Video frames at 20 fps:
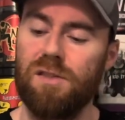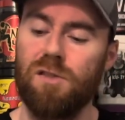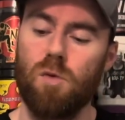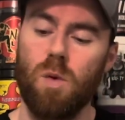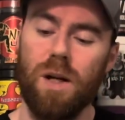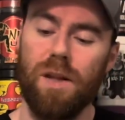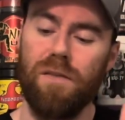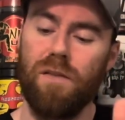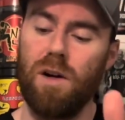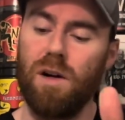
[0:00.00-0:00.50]

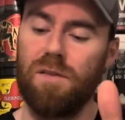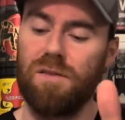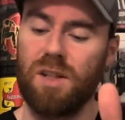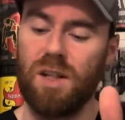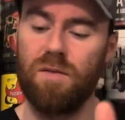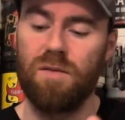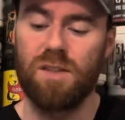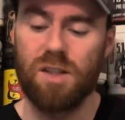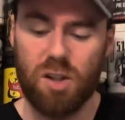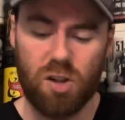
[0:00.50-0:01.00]
25
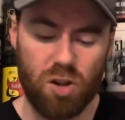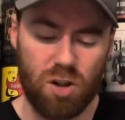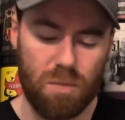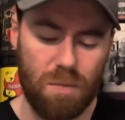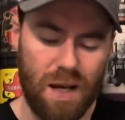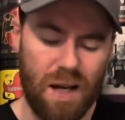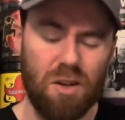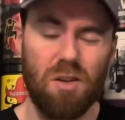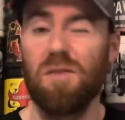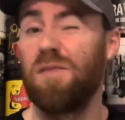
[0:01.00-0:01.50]
servings, a good
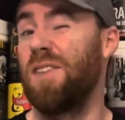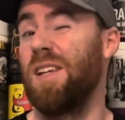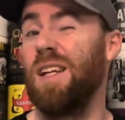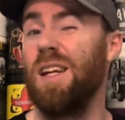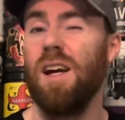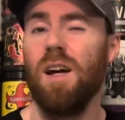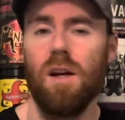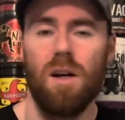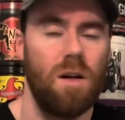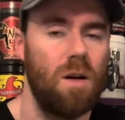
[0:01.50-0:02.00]
amount. Obviously
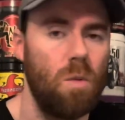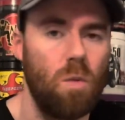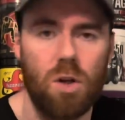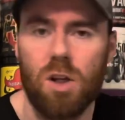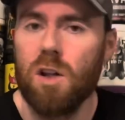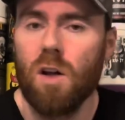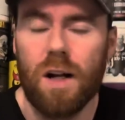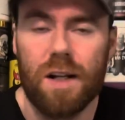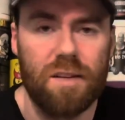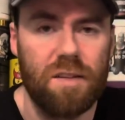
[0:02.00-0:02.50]
would
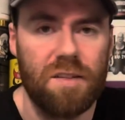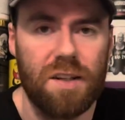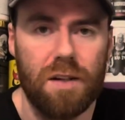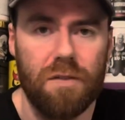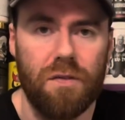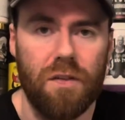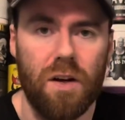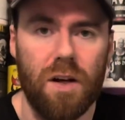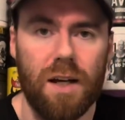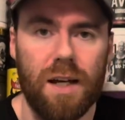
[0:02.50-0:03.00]
like to see
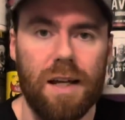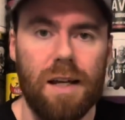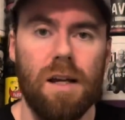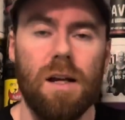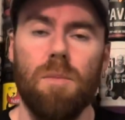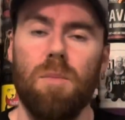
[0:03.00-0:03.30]
30,